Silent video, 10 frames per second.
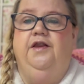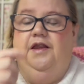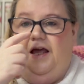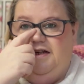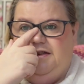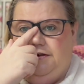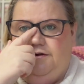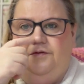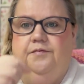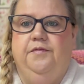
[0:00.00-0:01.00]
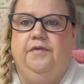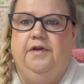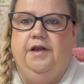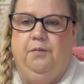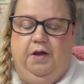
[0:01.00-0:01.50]
there
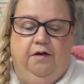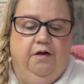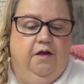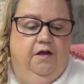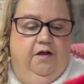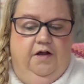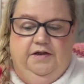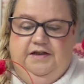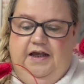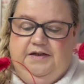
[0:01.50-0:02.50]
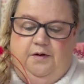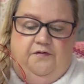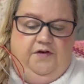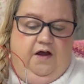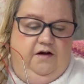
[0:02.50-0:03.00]
we go. So that's what
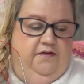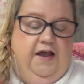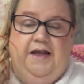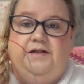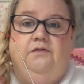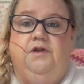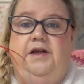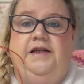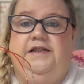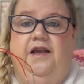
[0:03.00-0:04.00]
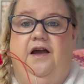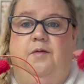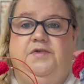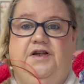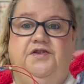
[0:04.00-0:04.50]
I've done. That is all the knitting.
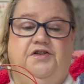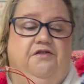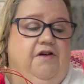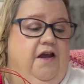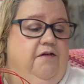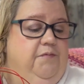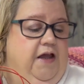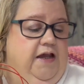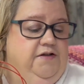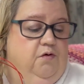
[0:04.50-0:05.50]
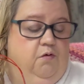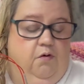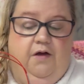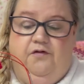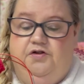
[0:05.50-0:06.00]
I'm so sorry. That is
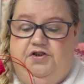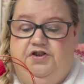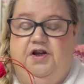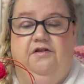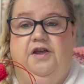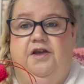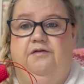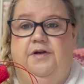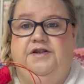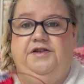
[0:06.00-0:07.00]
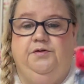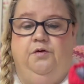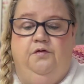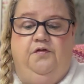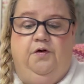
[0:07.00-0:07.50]
all I've got to show you, which is
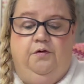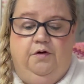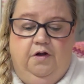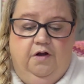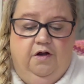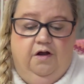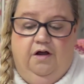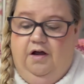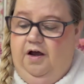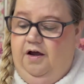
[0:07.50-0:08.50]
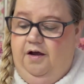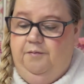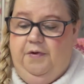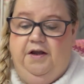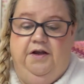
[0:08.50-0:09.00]
awful.
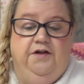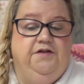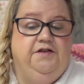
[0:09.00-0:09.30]
I